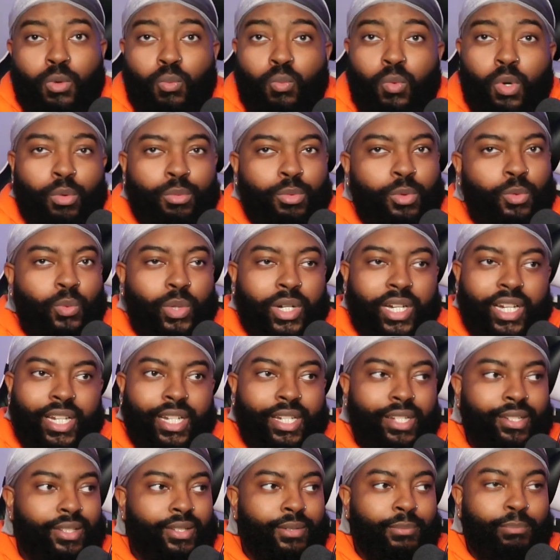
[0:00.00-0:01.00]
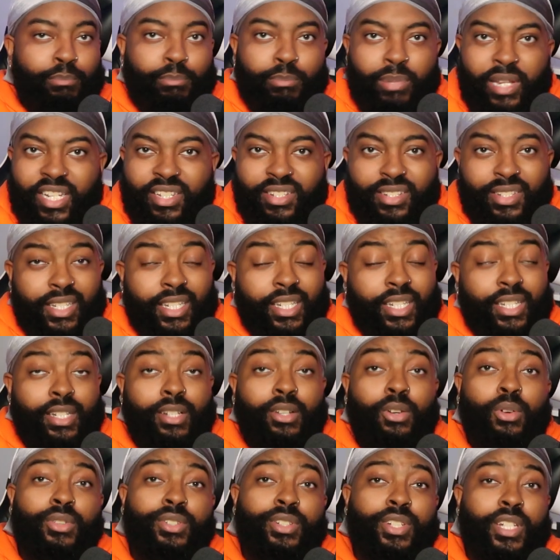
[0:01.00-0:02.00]
Roman Reigns, best
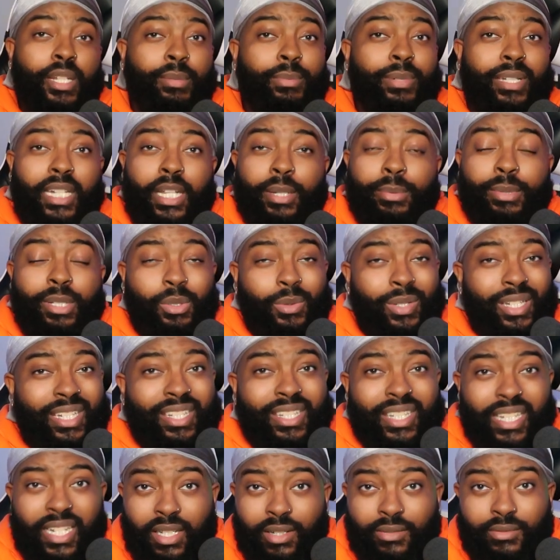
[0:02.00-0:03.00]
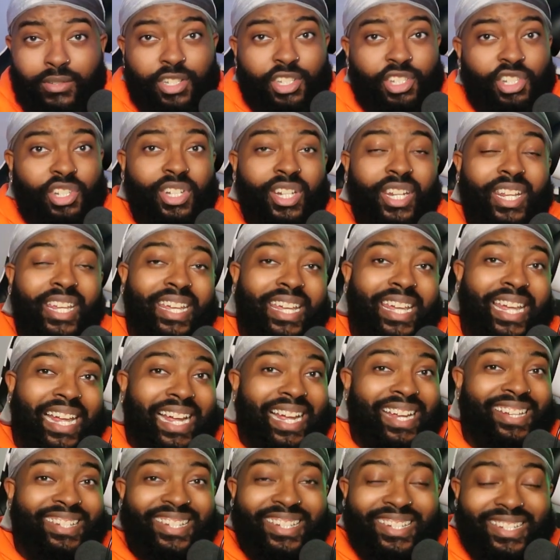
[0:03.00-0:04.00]
thing on W W E television
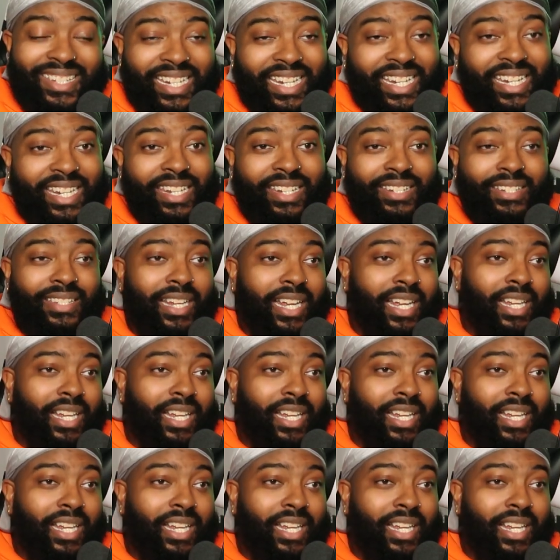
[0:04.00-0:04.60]
as it stands.